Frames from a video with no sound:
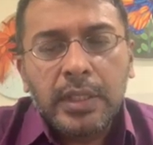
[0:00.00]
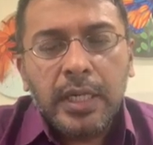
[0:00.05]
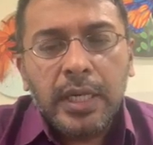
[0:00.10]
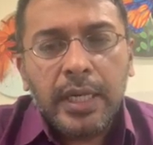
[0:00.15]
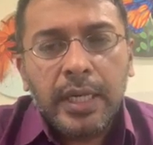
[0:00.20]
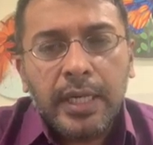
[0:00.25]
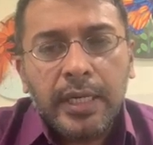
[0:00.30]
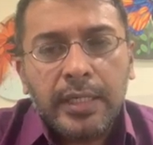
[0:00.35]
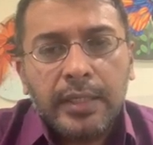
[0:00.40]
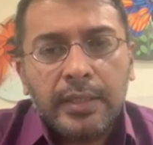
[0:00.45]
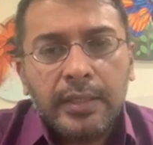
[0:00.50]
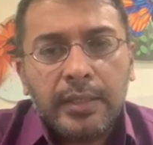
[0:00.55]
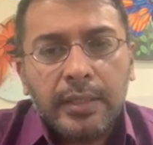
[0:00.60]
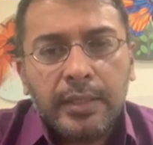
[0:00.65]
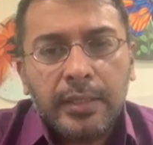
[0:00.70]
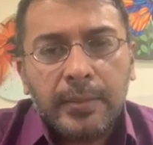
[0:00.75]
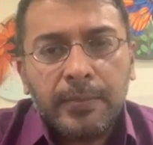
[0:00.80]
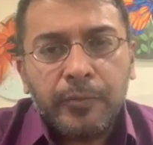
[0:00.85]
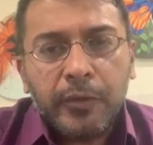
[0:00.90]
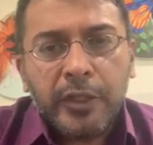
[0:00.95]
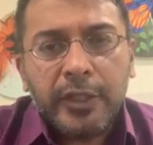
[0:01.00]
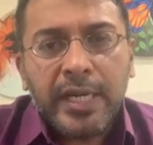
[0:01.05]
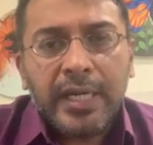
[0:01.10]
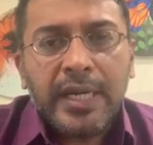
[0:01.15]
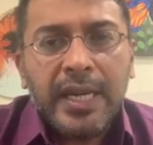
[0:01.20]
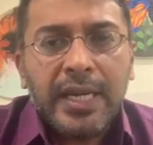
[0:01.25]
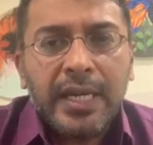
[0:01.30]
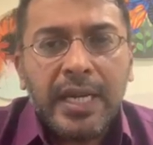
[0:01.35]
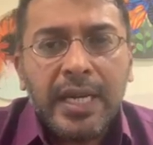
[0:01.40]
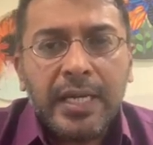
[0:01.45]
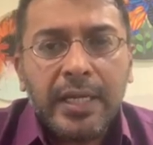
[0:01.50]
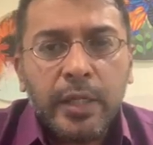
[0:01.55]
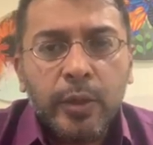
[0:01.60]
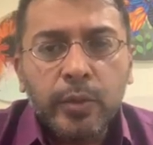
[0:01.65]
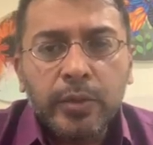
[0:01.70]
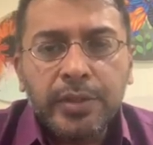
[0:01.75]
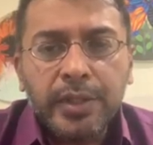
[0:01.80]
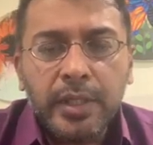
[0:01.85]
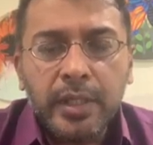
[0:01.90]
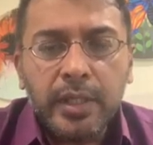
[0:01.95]
And the technique I
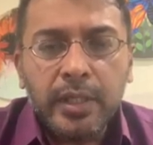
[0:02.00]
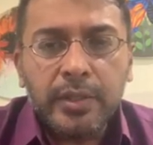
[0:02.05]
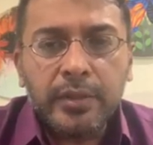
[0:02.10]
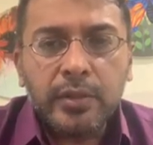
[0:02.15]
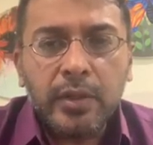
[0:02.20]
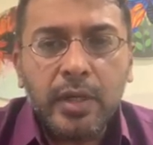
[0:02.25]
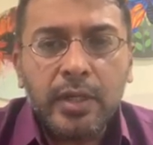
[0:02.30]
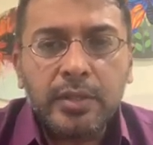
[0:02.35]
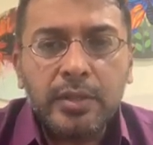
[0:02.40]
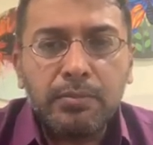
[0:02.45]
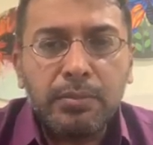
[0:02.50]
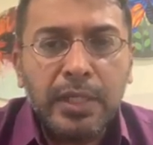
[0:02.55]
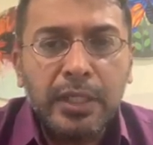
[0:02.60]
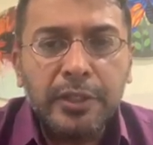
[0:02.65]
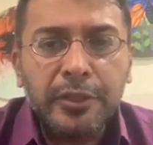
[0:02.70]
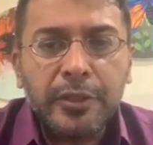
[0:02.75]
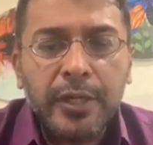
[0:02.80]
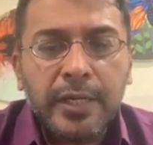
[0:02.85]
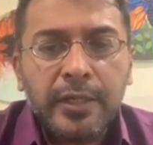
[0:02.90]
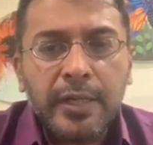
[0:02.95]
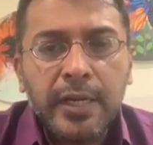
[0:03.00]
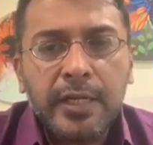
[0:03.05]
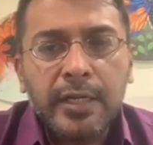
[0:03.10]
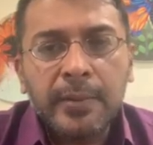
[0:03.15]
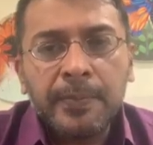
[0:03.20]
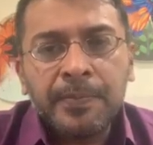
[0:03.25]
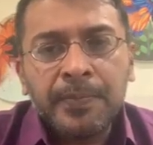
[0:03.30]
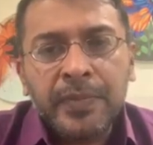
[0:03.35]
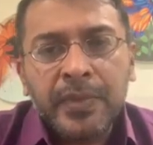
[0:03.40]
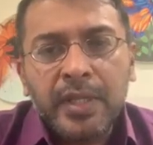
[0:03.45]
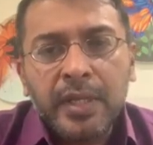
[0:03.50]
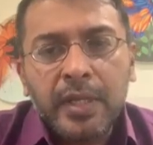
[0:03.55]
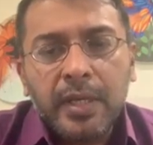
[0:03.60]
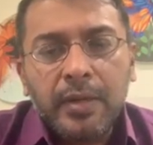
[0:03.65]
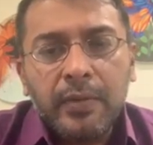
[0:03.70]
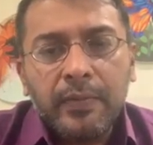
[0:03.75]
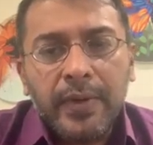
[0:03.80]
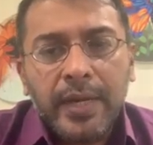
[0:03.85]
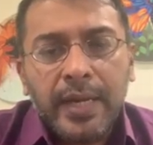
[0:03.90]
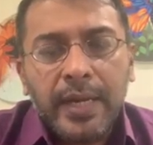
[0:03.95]
use here is called as a Mills technique,
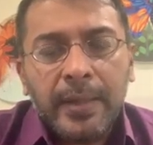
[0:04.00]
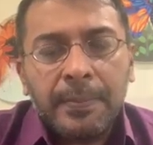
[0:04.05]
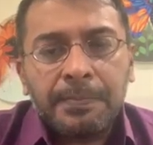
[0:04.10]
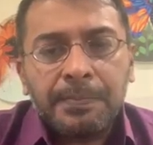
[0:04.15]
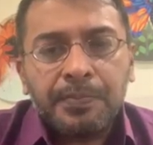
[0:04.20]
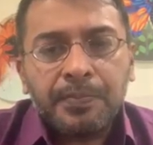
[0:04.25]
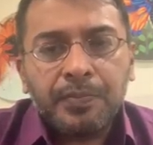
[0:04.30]
where